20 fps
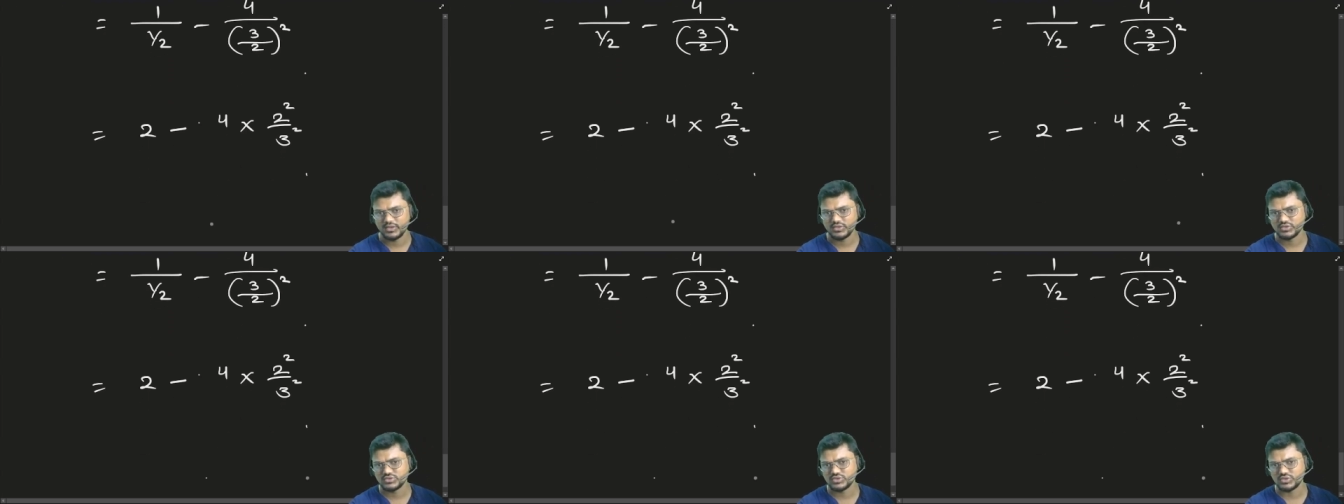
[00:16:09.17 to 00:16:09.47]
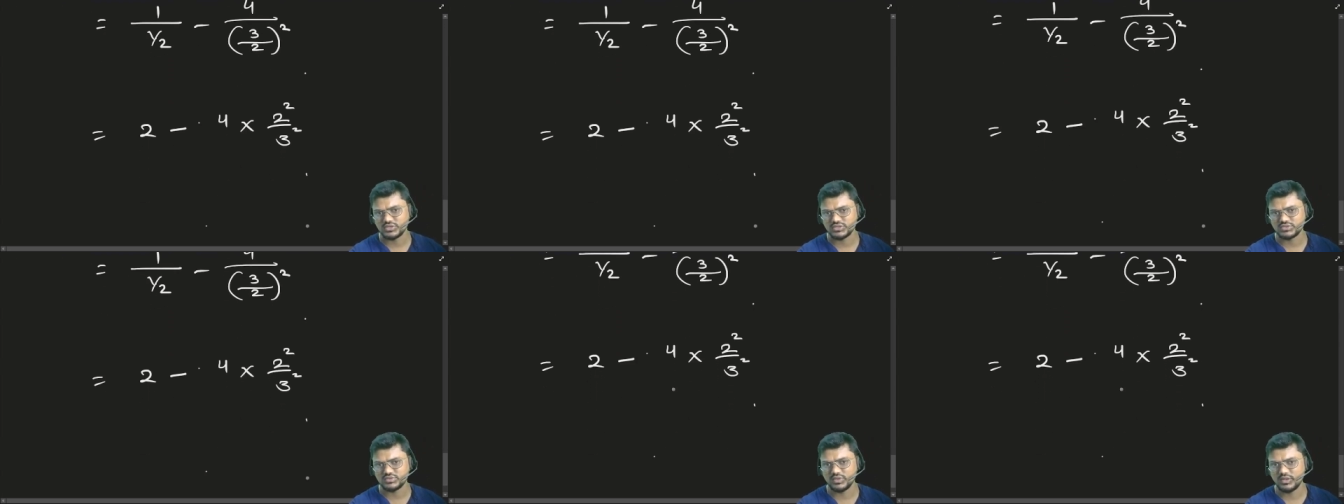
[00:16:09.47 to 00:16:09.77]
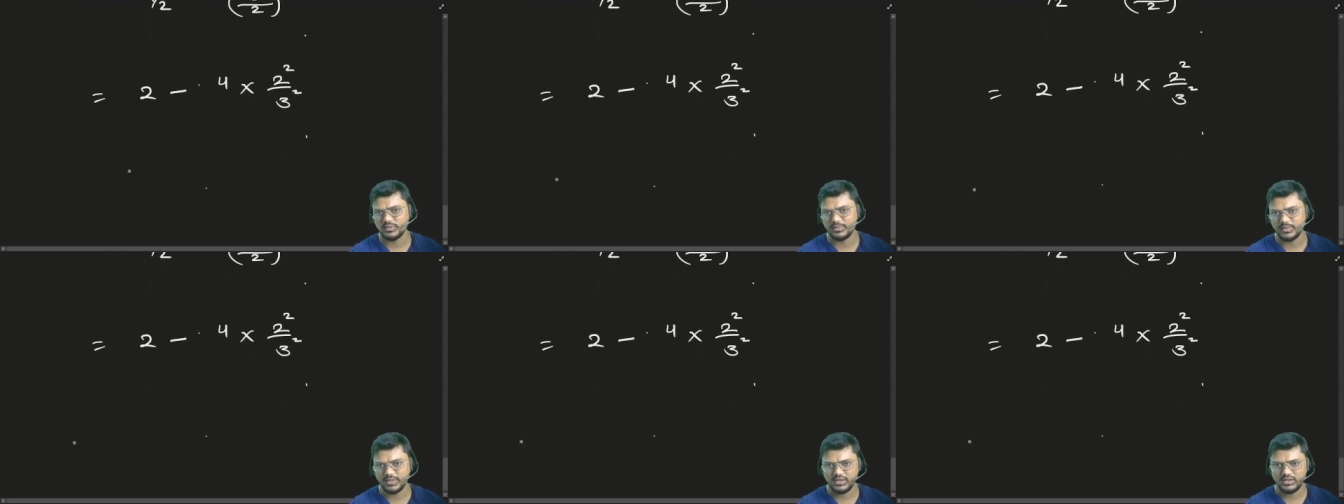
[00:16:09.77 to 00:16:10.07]
So this
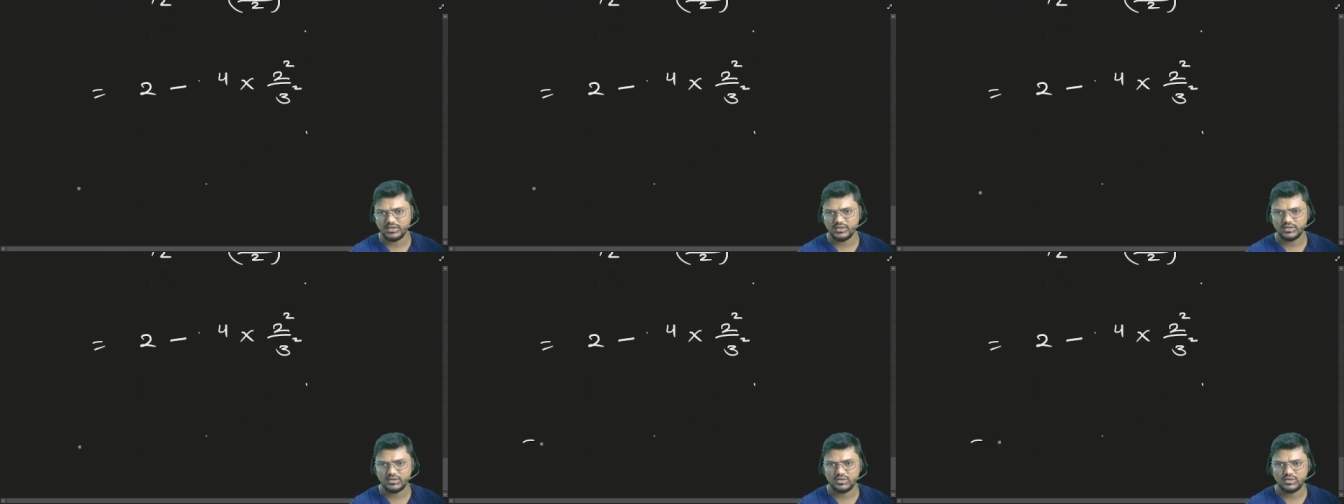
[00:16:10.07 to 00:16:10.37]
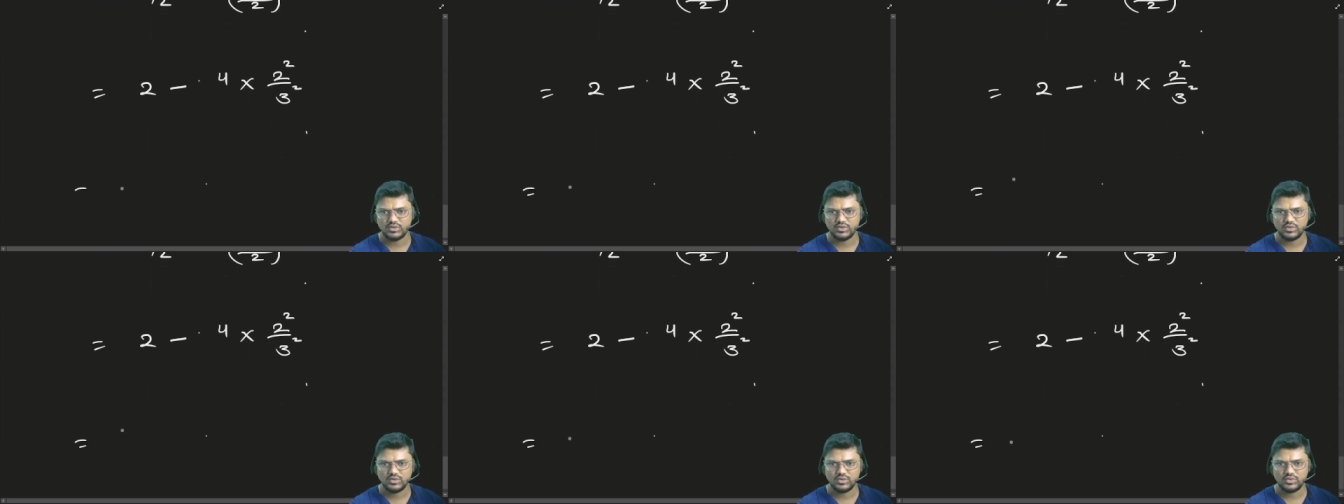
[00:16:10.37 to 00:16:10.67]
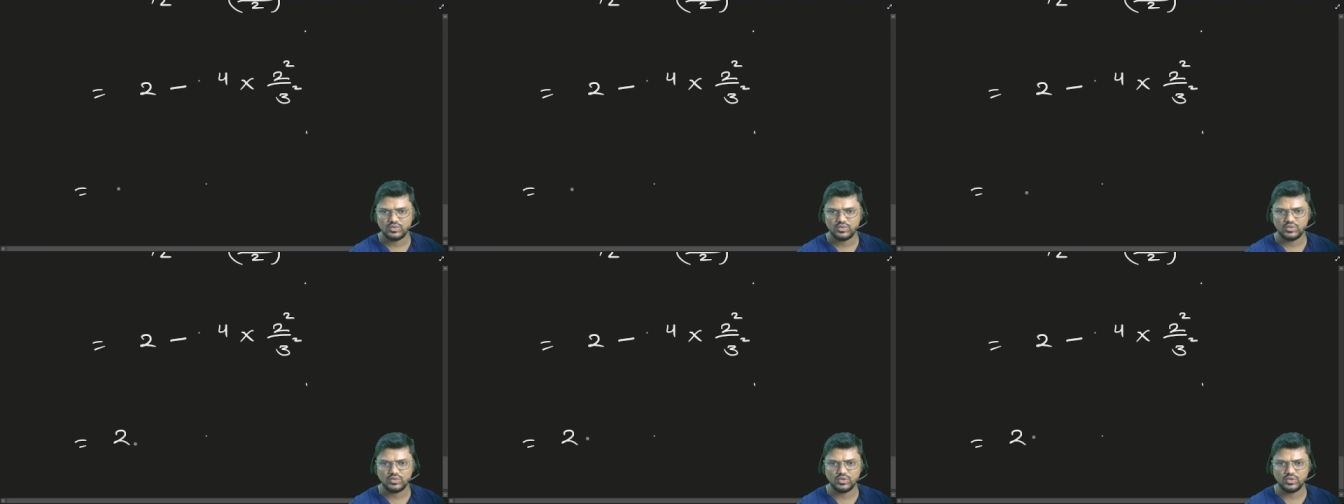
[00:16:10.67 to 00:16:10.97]
will be
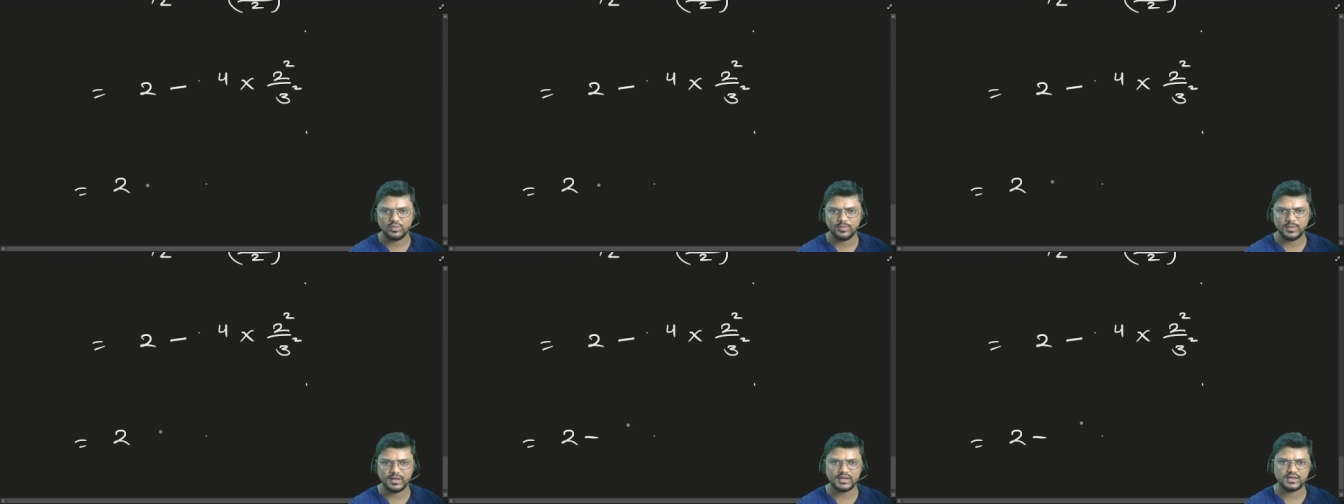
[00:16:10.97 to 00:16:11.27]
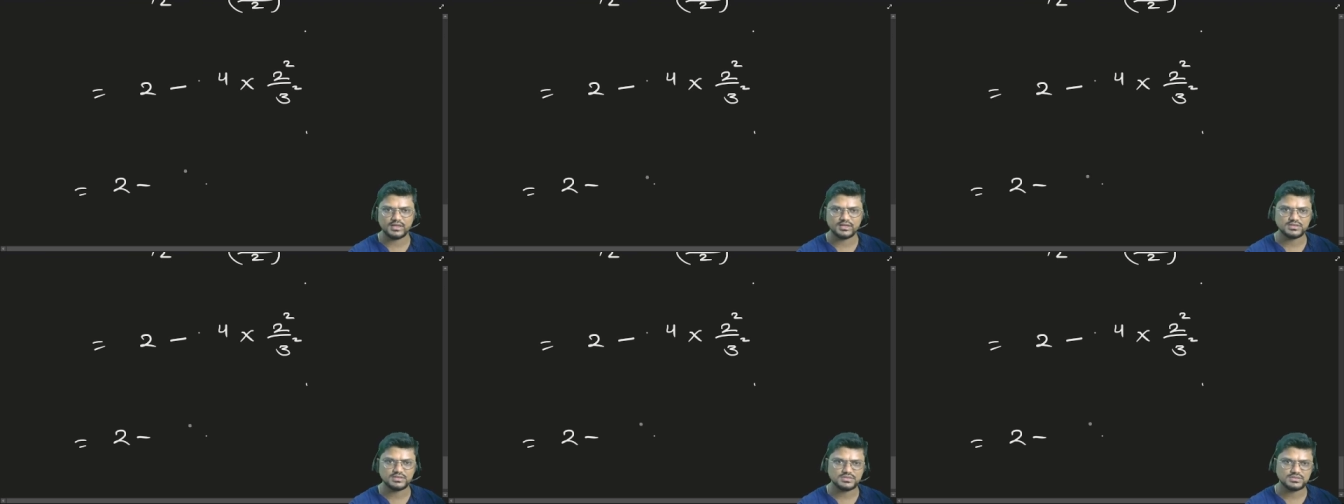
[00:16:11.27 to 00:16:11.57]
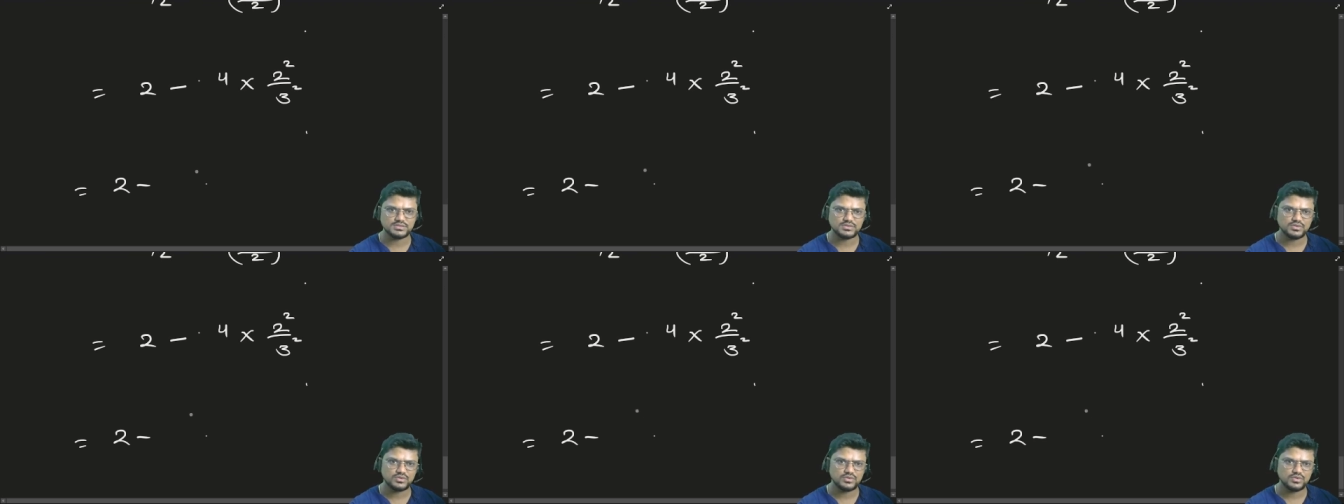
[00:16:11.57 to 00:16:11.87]
2
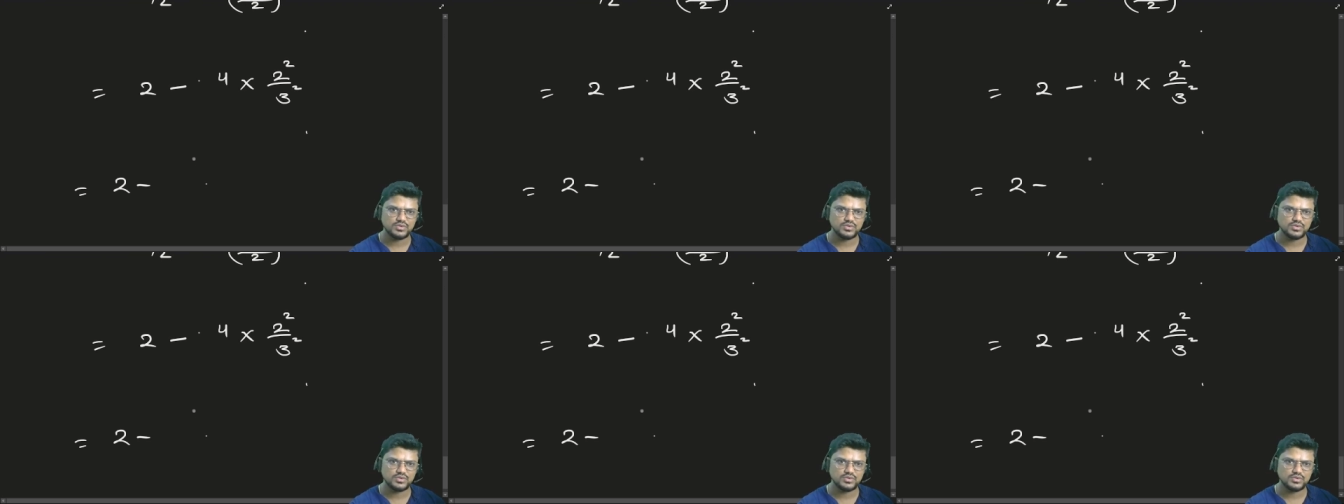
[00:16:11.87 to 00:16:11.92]
minus